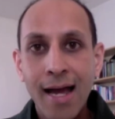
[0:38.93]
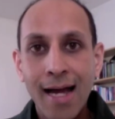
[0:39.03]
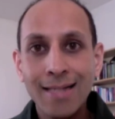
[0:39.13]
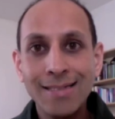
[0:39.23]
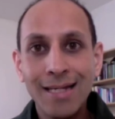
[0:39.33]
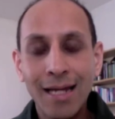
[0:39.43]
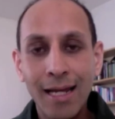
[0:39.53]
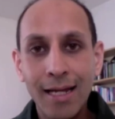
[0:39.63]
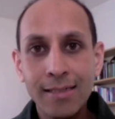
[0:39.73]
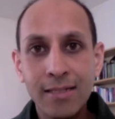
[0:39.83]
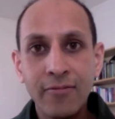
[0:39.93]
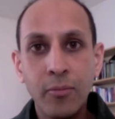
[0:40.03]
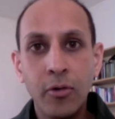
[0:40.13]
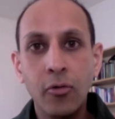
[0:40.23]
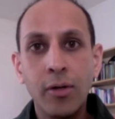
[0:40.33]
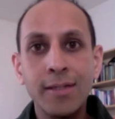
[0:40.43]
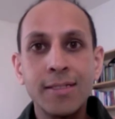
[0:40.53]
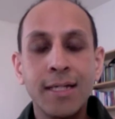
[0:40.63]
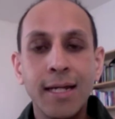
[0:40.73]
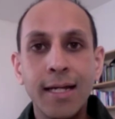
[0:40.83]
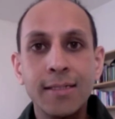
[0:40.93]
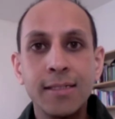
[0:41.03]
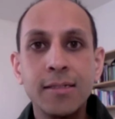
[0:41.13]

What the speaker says: as a collective, and we're all interconnected.